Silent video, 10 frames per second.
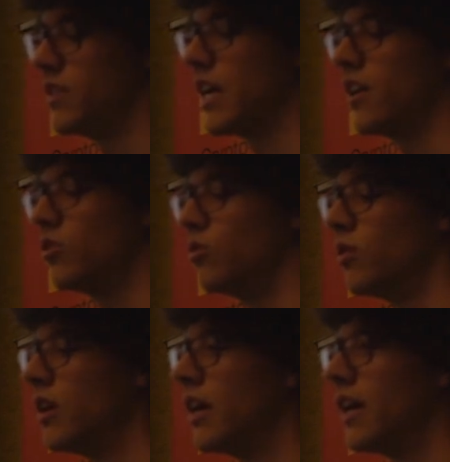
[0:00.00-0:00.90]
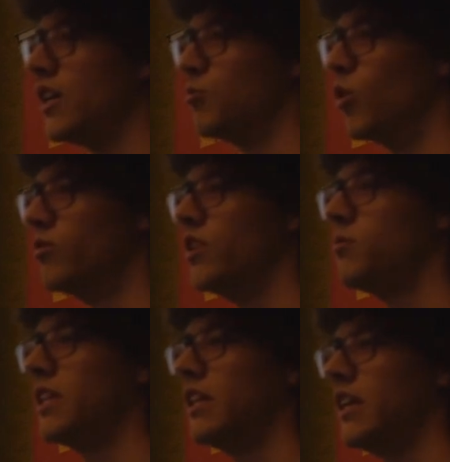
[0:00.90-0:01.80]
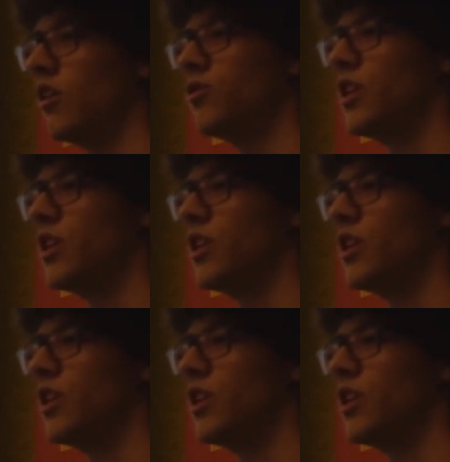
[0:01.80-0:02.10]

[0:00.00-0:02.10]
decided to do is move this metadata off